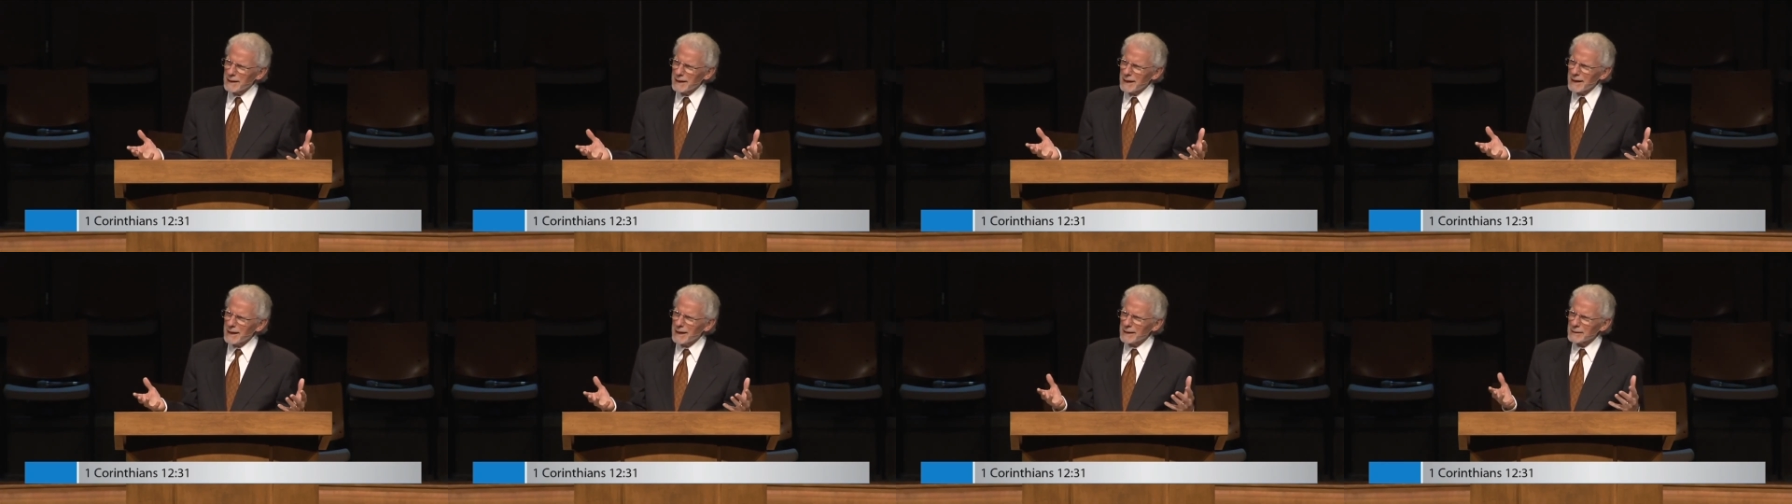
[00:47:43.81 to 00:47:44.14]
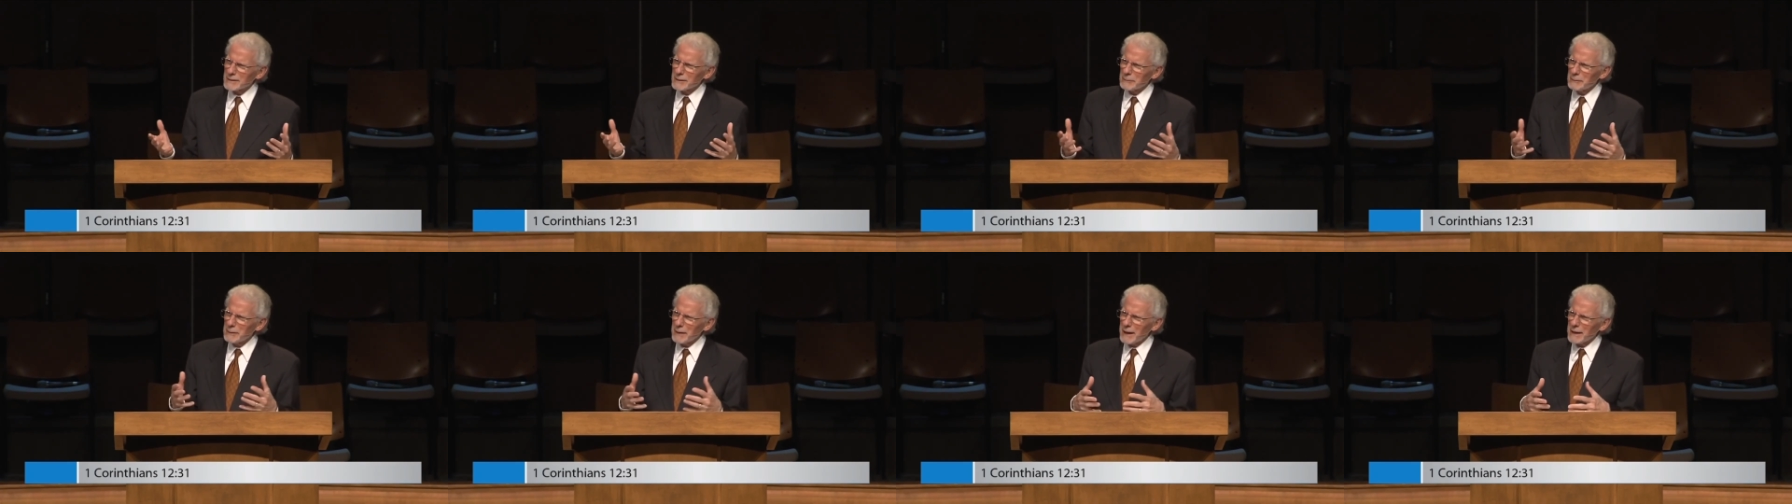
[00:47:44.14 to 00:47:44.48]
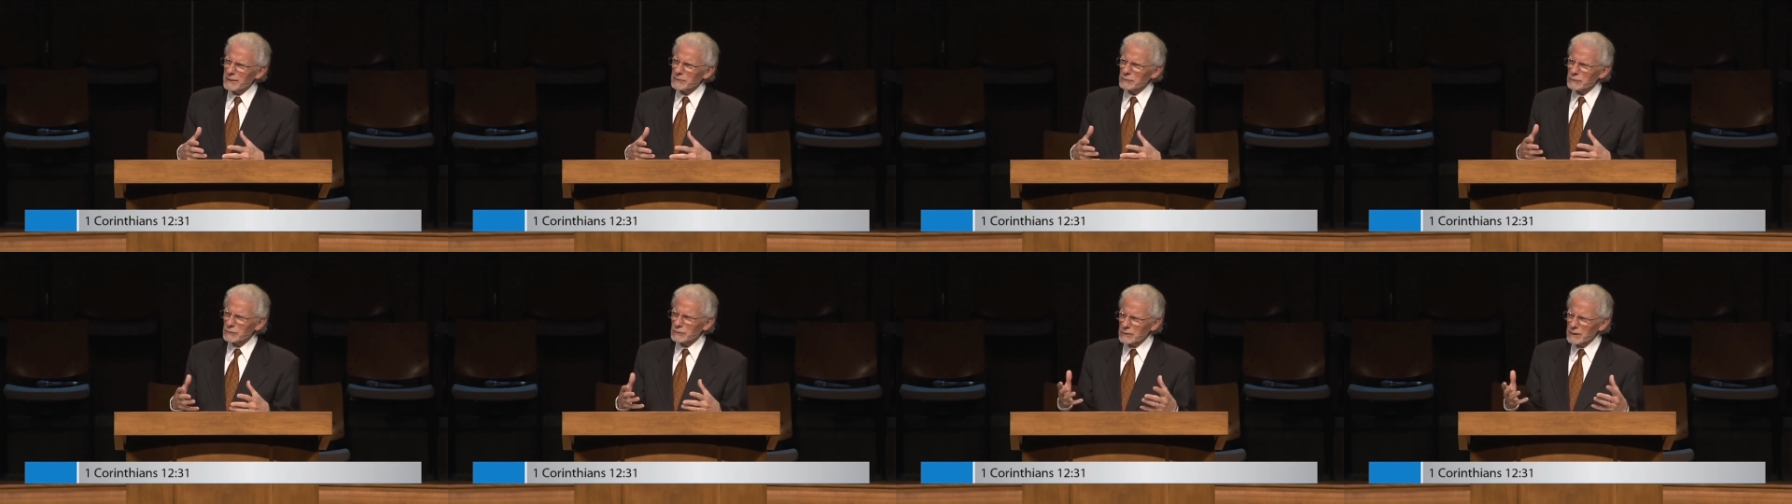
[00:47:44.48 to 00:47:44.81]
Uh, the
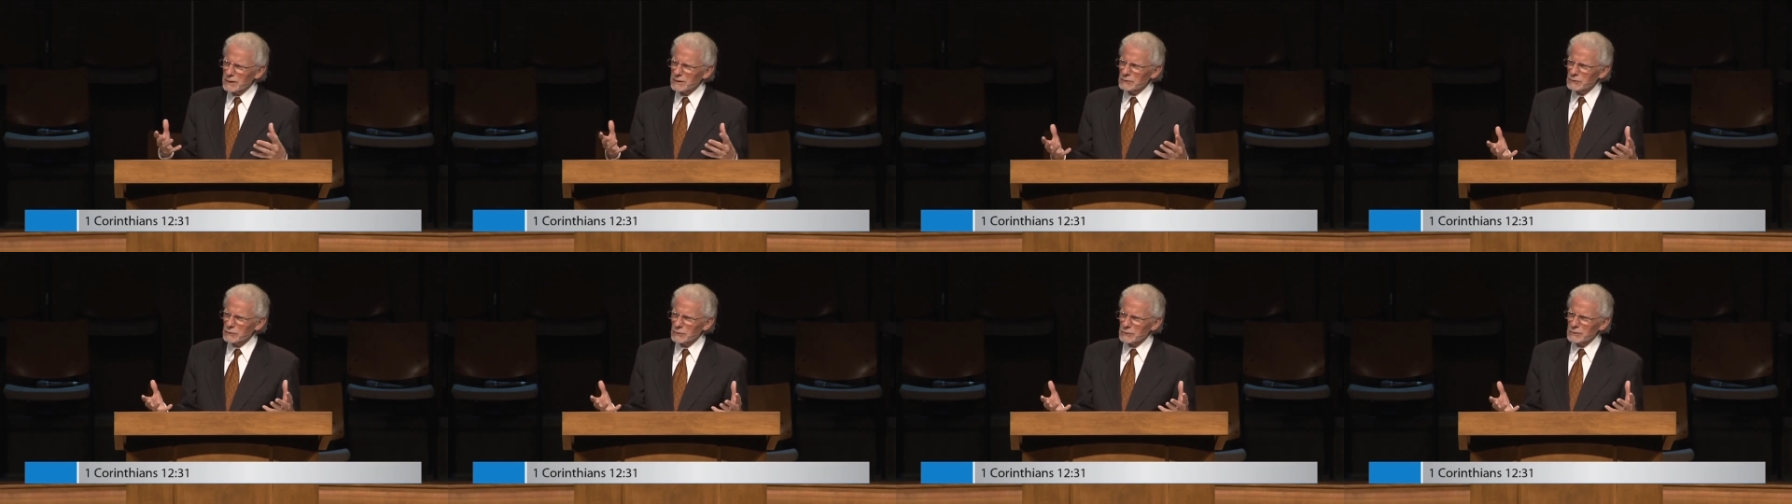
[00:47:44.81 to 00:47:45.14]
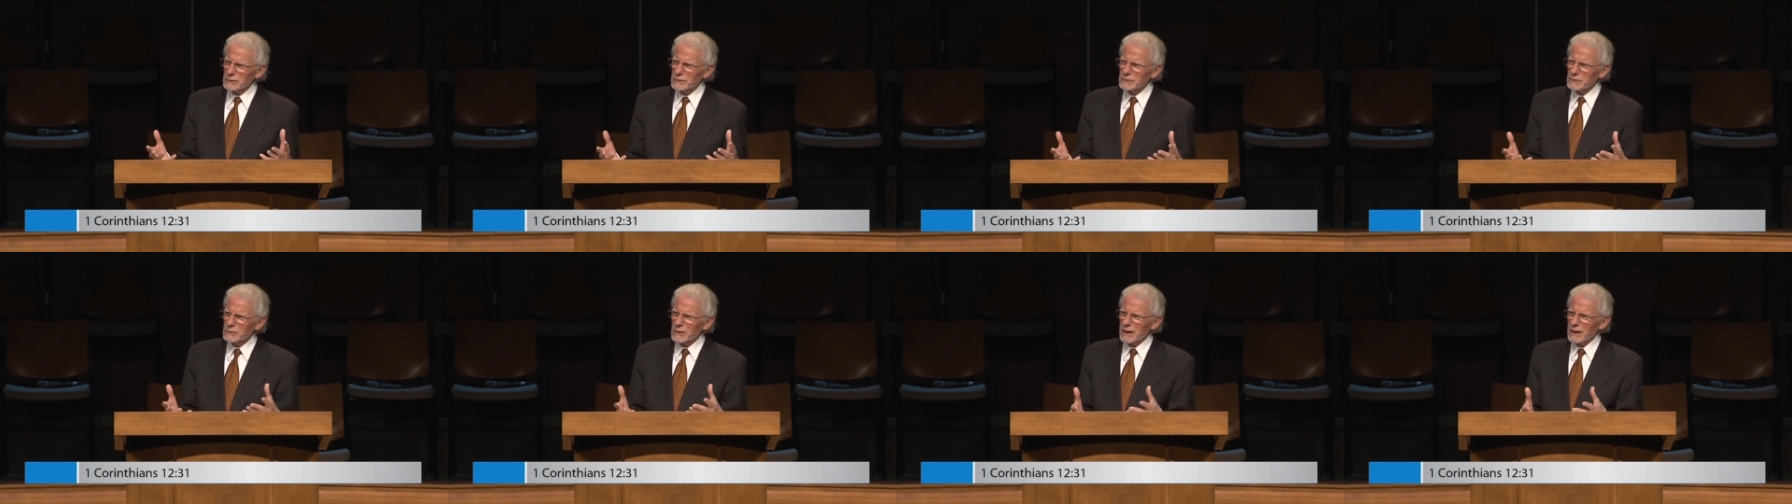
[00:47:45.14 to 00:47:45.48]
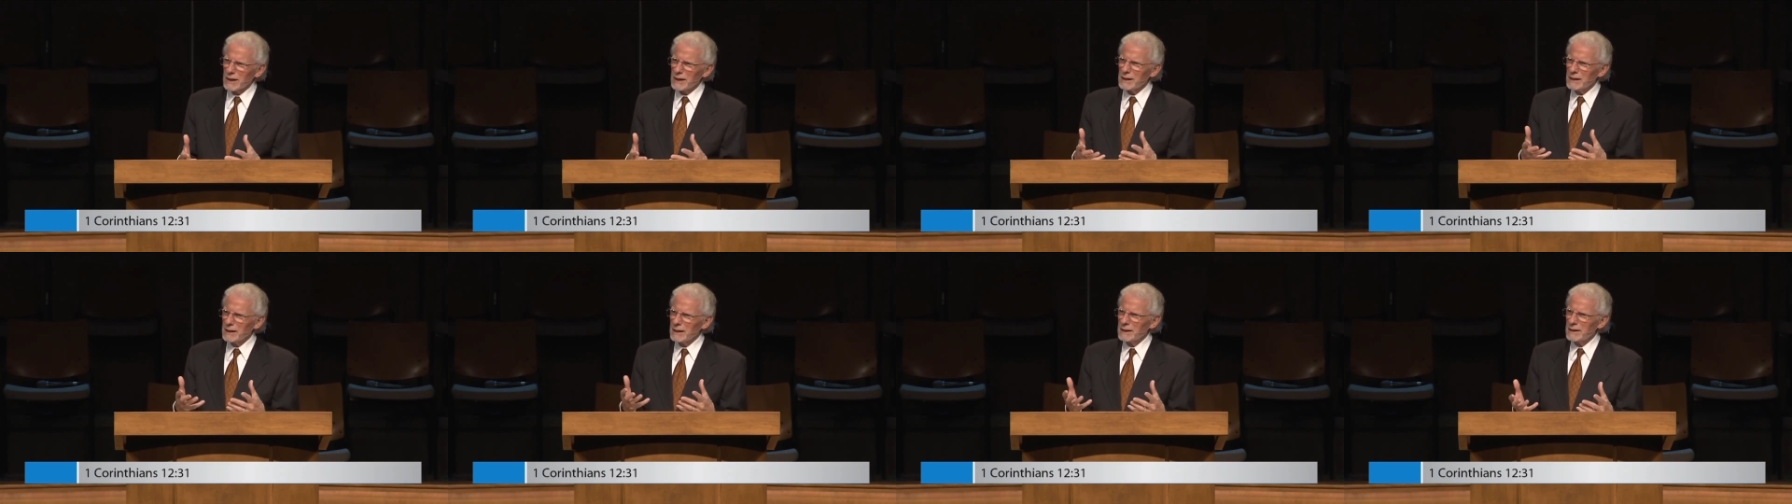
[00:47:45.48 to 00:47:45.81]
pastor teacher is
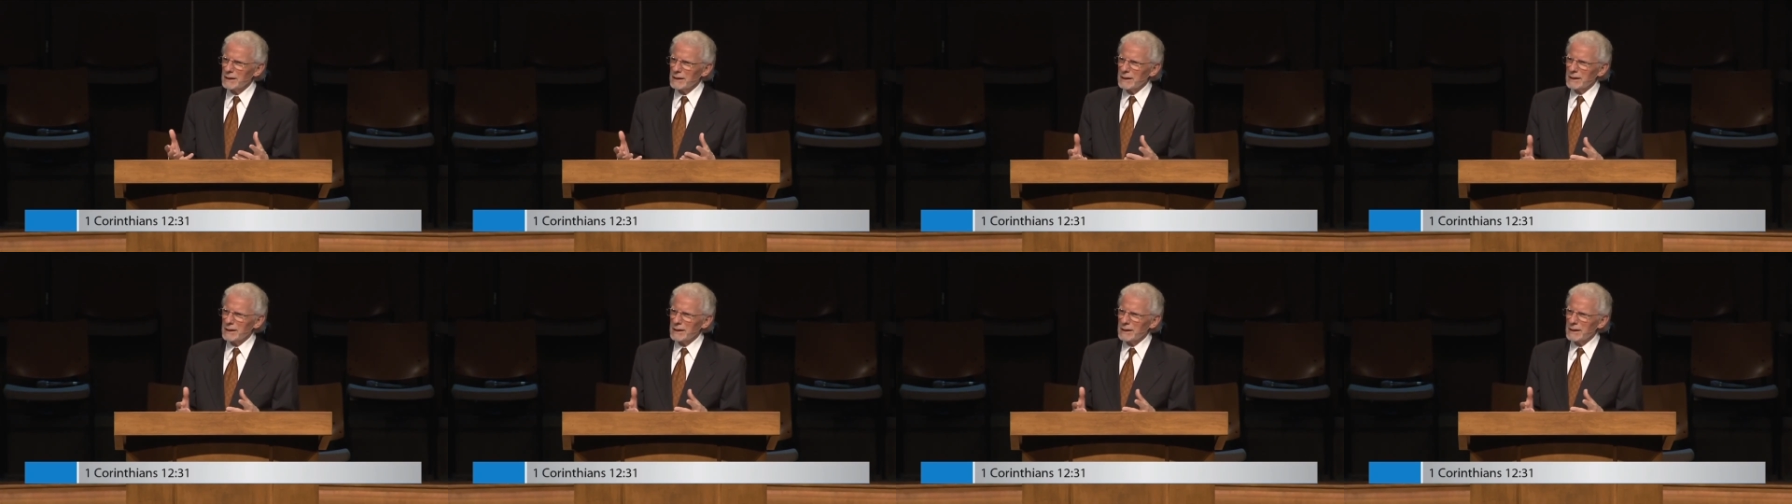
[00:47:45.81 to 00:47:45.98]
a